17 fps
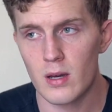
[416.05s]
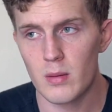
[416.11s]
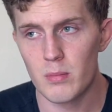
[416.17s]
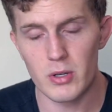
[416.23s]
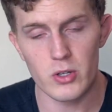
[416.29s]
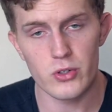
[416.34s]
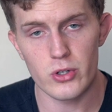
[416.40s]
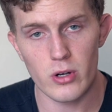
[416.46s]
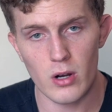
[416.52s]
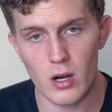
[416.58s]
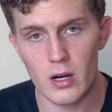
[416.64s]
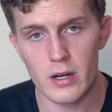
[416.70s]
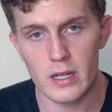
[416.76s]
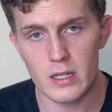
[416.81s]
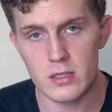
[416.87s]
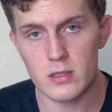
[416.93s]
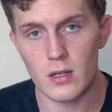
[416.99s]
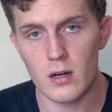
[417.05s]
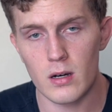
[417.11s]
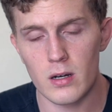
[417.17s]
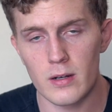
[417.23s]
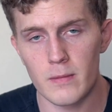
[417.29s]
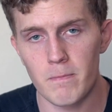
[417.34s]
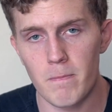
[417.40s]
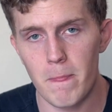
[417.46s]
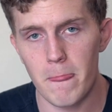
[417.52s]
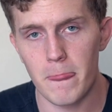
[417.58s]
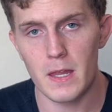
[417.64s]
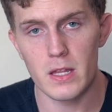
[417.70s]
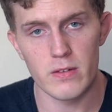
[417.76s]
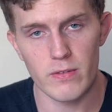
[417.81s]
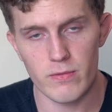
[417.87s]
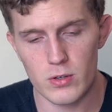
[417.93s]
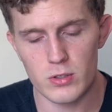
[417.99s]
build your audience on
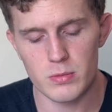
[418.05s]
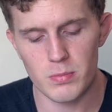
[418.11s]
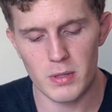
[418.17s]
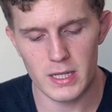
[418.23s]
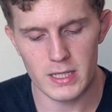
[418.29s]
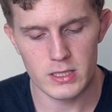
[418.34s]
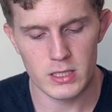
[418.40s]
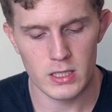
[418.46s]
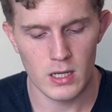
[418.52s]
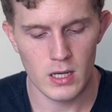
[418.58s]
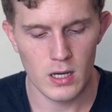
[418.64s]
in the first place.